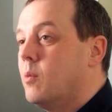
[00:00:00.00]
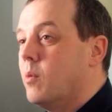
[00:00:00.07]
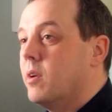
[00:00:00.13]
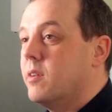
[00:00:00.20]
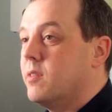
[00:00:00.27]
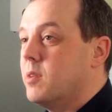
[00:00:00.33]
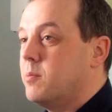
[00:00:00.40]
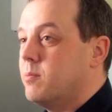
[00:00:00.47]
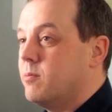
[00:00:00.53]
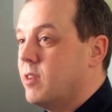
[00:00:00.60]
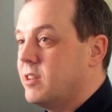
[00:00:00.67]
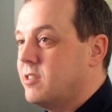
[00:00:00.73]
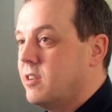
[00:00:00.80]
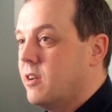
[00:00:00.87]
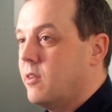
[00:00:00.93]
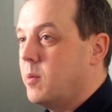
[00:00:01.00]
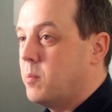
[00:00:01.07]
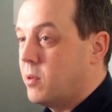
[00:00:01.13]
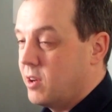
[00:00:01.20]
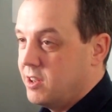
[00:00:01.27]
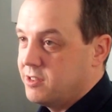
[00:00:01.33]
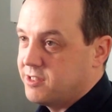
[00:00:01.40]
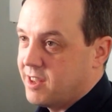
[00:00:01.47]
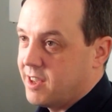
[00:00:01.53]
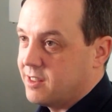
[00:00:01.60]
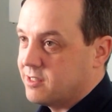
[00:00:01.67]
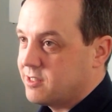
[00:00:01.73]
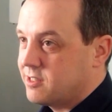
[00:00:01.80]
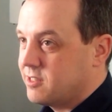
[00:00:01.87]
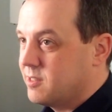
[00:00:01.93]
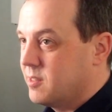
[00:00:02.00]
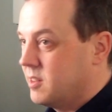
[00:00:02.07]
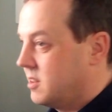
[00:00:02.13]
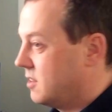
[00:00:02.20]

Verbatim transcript: one of the veterinary presets.